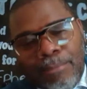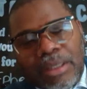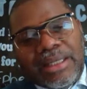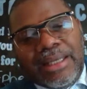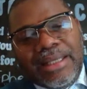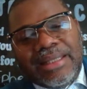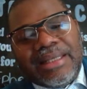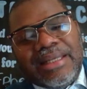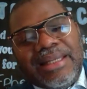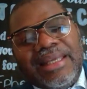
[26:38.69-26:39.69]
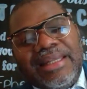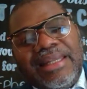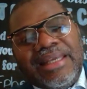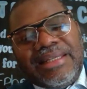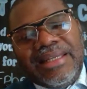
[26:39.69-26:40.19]
But to get the, the,
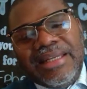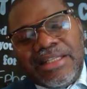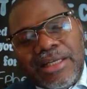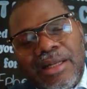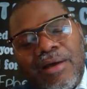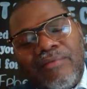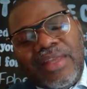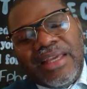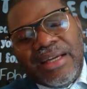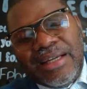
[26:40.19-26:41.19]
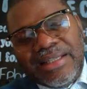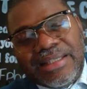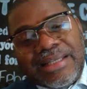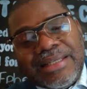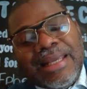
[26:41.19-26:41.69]
the attention of the
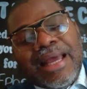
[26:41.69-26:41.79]
unjust,